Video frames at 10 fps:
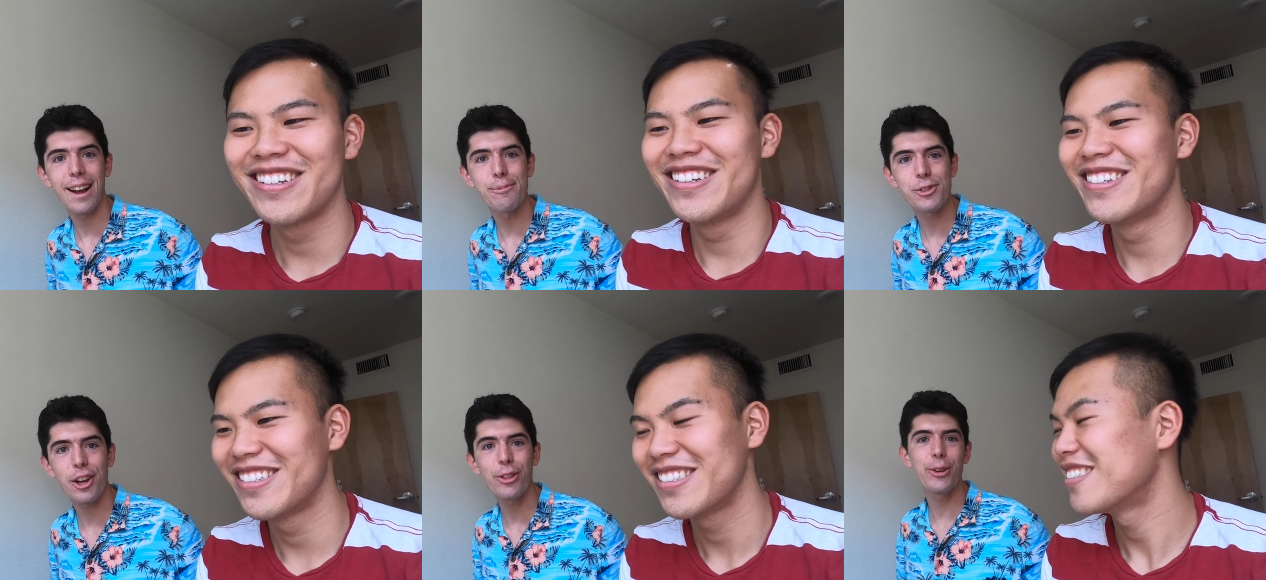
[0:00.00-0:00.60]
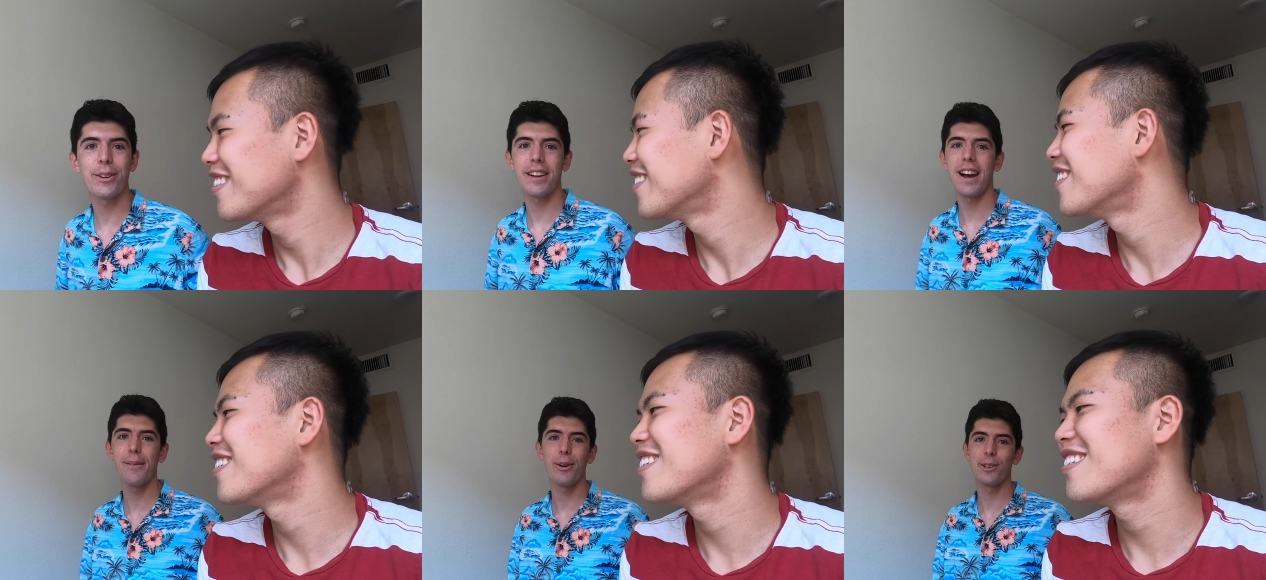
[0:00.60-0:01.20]
Speaker 1: I'm John Luke.
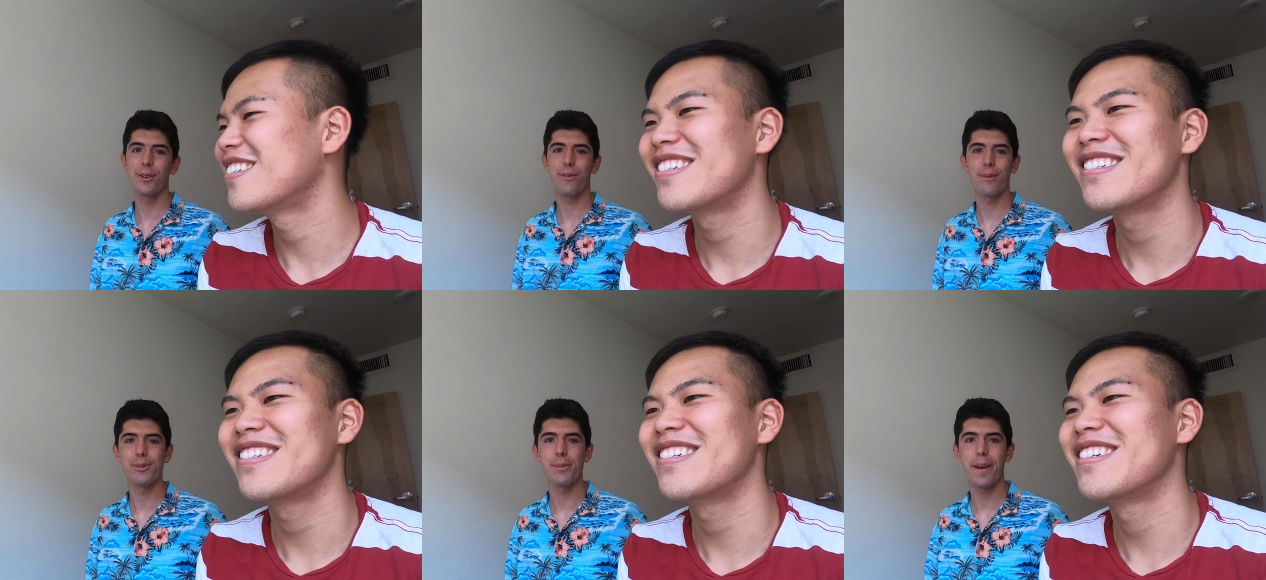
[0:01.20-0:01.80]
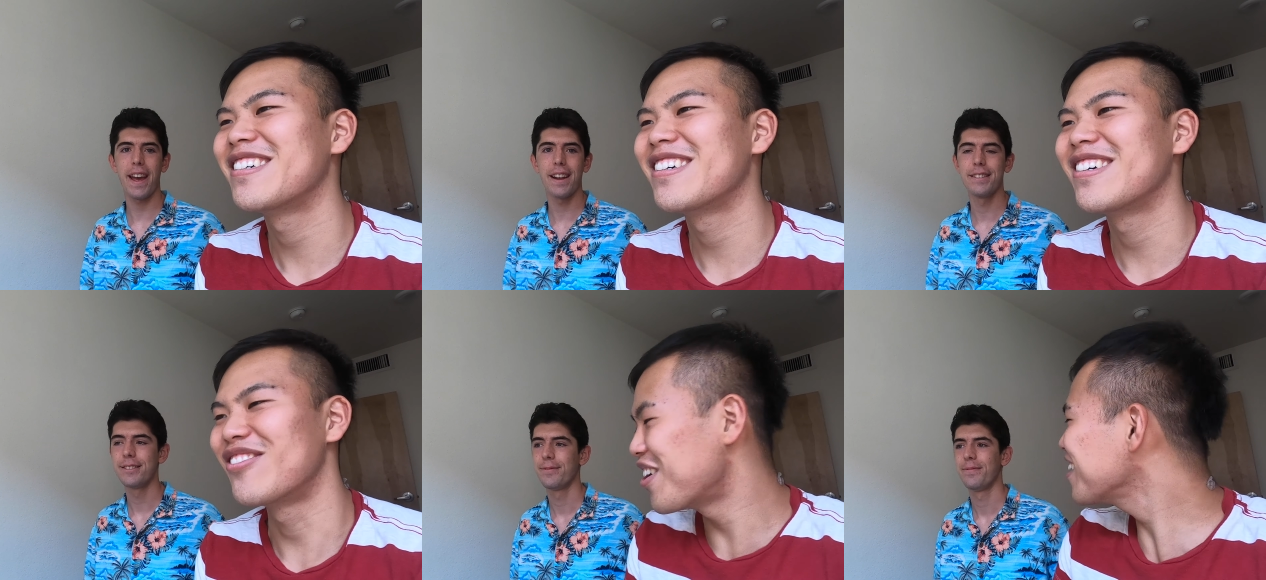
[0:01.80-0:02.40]
I'm also from Japan.
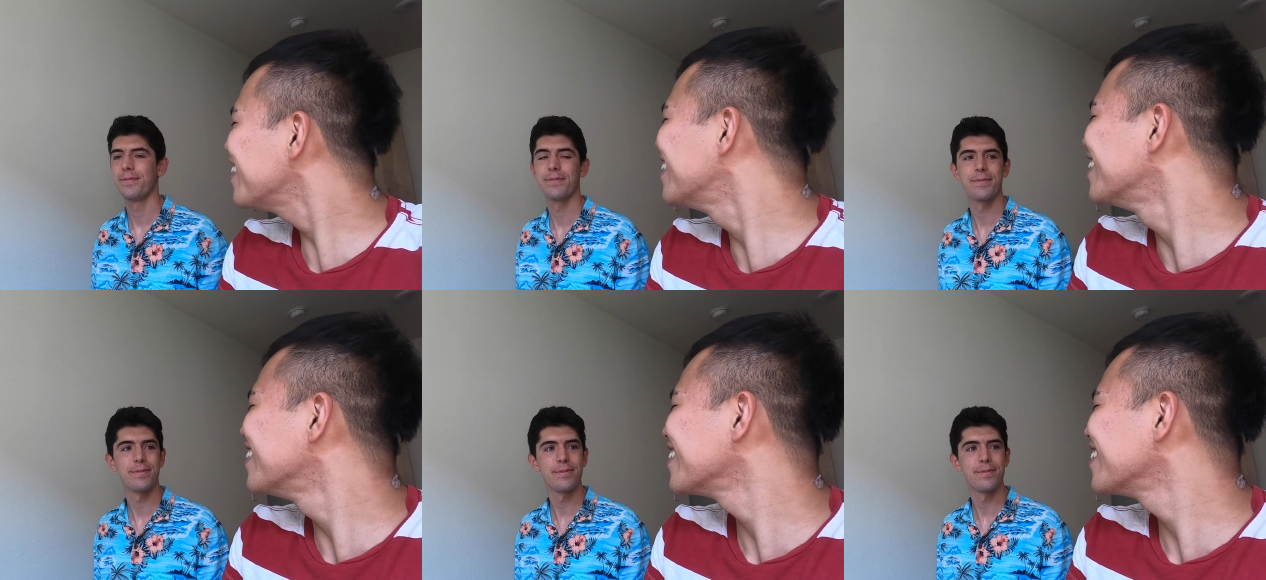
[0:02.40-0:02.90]
Ready?